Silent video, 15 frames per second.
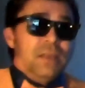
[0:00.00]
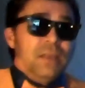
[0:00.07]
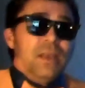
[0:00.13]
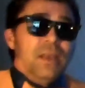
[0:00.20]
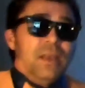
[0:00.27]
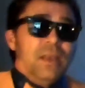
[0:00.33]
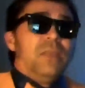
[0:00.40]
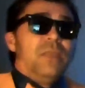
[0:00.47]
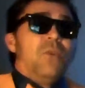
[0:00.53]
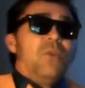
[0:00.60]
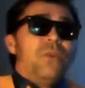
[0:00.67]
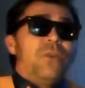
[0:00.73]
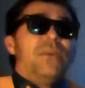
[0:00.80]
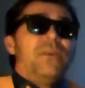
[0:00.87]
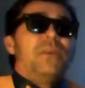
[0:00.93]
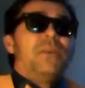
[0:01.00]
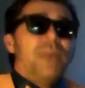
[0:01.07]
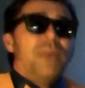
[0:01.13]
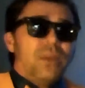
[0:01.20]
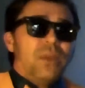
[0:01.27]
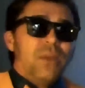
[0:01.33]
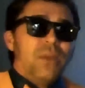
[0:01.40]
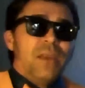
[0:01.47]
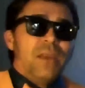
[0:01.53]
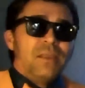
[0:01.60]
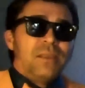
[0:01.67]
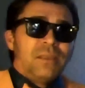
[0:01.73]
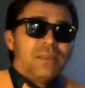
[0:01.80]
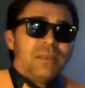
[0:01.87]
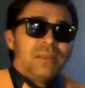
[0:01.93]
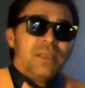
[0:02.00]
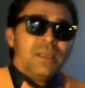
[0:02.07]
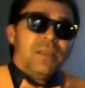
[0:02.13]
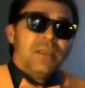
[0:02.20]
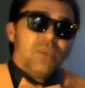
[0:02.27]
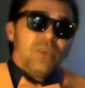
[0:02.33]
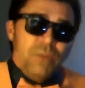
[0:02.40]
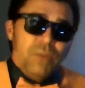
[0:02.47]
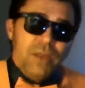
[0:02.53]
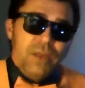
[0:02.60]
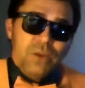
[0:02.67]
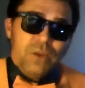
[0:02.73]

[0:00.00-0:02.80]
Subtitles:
And the more feedback you get, the better you